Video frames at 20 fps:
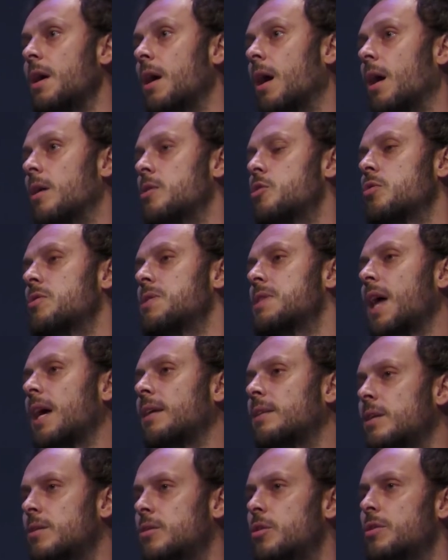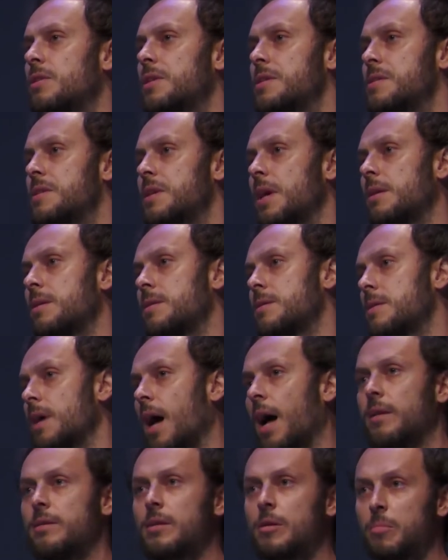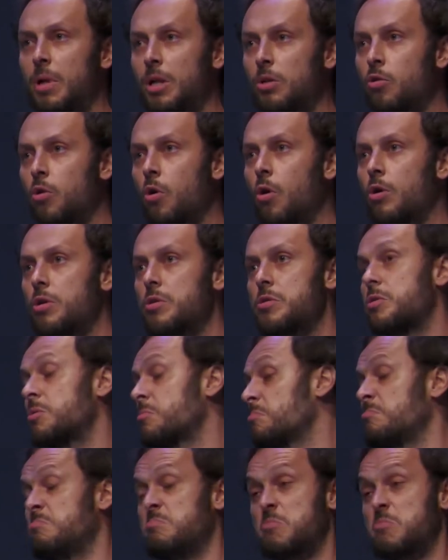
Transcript: Uh, so it's nineteen thirty-six, André Malraux is